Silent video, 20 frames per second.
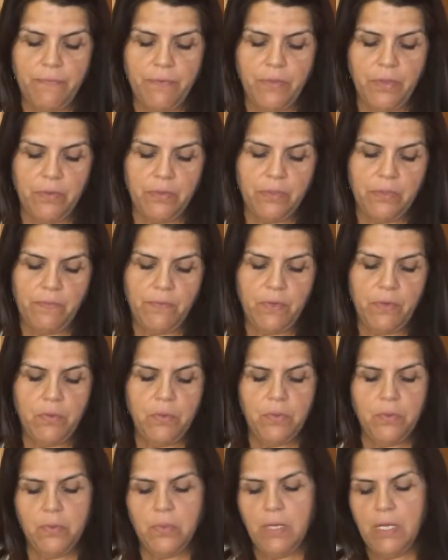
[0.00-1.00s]
for those of you
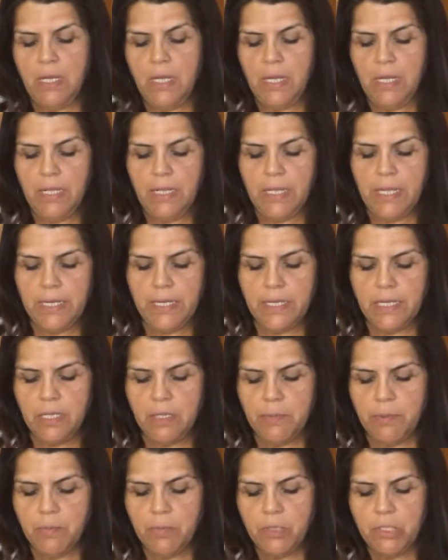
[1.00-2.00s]
who like it a
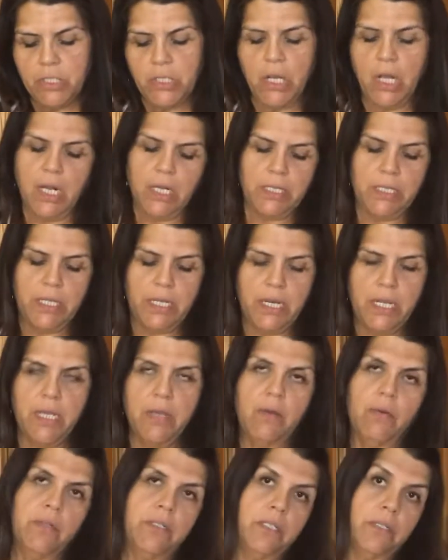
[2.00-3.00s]
little bit more
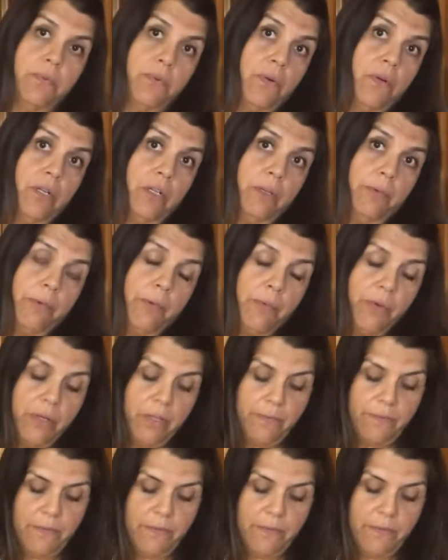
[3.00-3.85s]
chocolatey, or just pour a little bit more of the